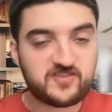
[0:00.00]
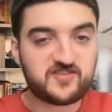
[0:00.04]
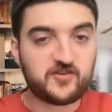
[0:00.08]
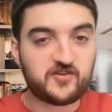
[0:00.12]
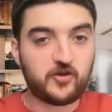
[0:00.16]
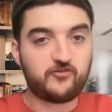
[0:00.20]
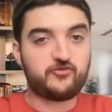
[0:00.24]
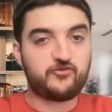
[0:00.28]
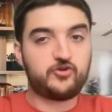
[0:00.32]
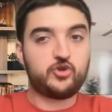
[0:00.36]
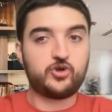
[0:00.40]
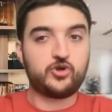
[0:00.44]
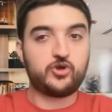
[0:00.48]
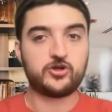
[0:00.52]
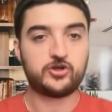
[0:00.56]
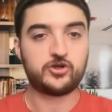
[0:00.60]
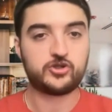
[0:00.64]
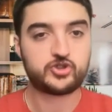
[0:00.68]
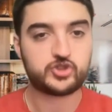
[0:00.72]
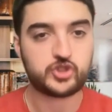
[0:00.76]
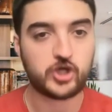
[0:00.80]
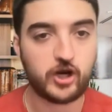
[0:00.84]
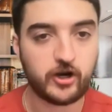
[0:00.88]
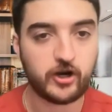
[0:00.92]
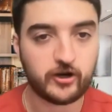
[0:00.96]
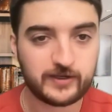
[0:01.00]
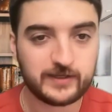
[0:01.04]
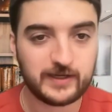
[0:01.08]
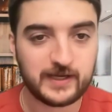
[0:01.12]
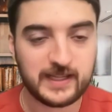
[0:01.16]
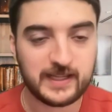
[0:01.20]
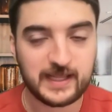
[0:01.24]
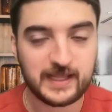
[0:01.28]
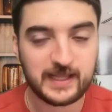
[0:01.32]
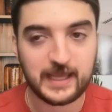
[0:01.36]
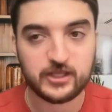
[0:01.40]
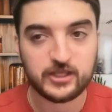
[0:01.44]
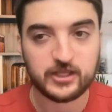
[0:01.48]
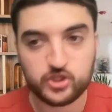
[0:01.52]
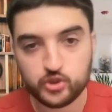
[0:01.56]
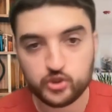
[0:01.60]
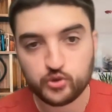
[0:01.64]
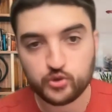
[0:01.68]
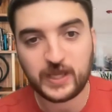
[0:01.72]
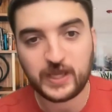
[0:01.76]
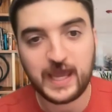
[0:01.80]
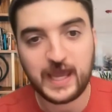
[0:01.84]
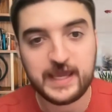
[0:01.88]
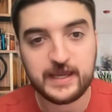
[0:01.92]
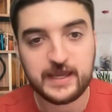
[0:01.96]
So if you're targeting a
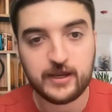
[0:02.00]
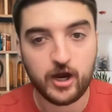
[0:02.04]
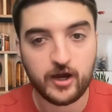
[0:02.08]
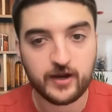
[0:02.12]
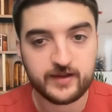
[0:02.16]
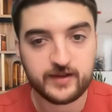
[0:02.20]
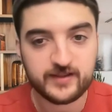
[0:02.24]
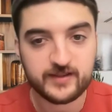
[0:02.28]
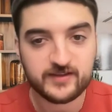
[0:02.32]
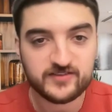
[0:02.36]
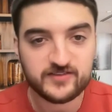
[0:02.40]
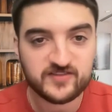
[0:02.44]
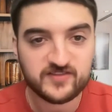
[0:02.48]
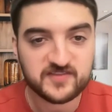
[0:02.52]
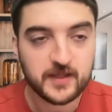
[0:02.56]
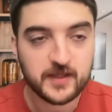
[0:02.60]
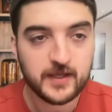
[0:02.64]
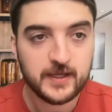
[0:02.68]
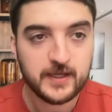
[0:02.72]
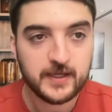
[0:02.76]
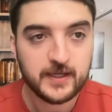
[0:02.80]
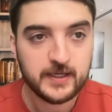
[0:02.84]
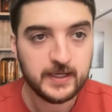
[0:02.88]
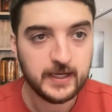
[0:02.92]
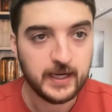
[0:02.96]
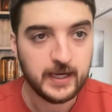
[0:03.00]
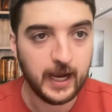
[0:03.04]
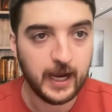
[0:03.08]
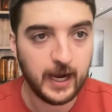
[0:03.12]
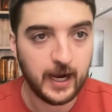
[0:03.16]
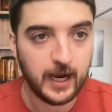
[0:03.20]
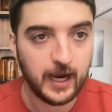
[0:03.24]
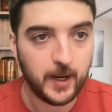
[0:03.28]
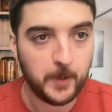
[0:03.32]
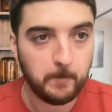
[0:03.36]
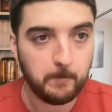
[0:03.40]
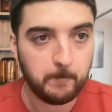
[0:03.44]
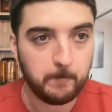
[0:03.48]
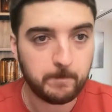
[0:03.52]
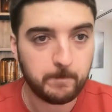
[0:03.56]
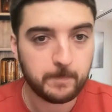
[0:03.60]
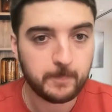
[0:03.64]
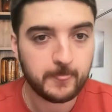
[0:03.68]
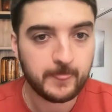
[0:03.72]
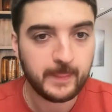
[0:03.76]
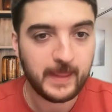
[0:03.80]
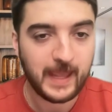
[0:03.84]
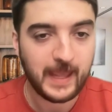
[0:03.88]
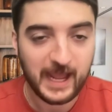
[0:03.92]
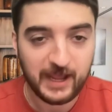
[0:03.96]
UK audience, um,
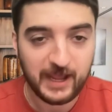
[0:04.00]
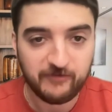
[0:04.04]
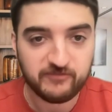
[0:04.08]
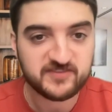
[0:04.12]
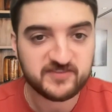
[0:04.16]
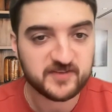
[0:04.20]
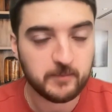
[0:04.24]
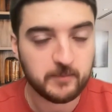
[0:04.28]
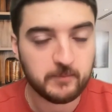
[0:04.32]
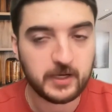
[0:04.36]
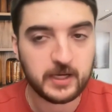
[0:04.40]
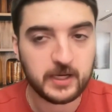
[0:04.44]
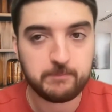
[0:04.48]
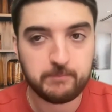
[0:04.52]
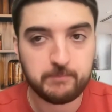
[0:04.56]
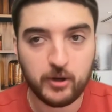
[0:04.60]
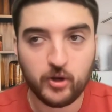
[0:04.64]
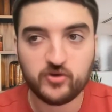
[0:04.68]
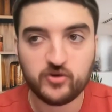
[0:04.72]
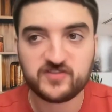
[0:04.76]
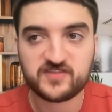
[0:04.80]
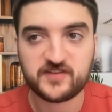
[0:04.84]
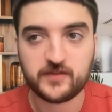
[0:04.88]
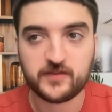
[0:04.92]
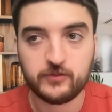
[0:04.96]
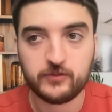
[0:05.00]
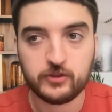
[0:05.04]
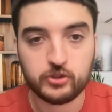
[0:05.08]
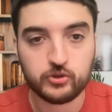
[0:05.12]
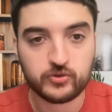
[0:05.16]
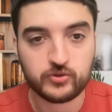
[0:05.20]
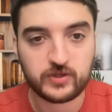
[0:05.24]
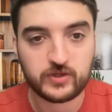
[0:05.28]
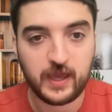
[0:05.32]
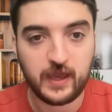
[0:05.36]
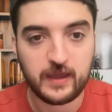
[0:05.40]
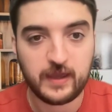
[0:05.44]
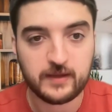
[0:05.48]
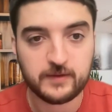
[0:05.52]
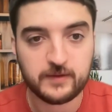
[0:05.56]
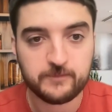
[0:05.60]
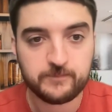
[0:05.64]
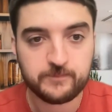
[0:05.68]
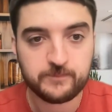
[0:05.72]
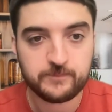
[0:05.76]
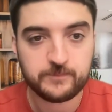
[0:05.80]
have somebody post in the UK.